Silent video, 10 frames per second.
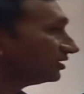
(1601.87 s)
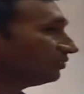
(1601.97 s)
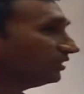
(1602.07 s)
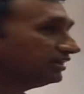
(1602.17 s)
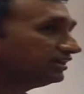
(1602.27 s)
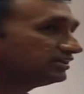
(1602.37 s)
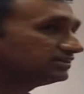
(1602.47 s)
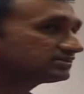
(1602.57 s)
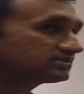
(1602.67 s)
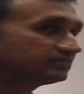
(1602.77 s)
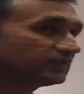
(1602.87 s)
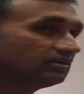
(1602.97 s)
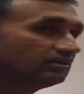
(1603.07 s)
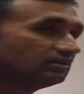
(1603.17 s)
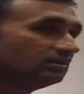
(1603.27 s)
whether it is
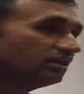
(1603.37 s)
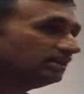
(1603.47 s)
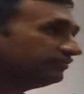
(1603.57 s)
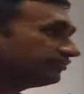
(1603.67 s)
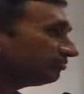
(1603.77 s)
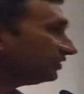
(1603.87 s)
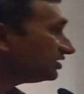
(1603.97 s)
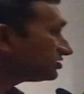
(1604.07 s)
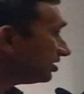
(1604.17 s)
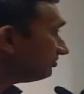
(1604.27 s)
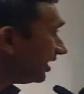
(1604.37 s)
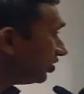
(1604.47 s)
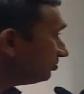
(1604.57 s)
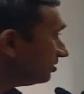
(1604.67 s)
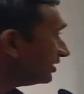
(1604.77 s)
learning from nature,
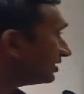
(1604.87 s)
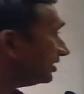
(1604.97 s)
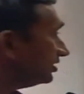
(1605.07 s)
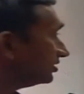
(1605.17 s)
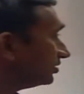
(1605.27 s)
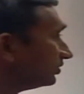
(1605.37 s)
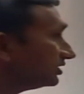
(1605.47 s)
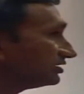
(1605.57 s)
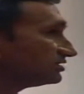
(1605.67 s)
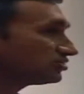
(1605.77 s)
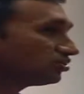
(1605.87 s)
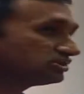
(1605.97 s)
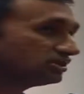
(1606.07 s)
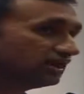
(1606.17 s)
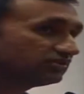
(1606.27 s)
biomimicry, whether it is social
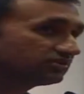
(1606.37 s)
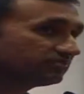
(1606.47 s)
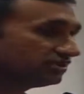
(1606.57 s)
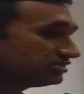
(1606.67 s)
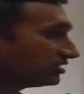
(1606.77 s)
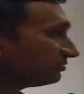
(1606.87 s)
entrepreneurship.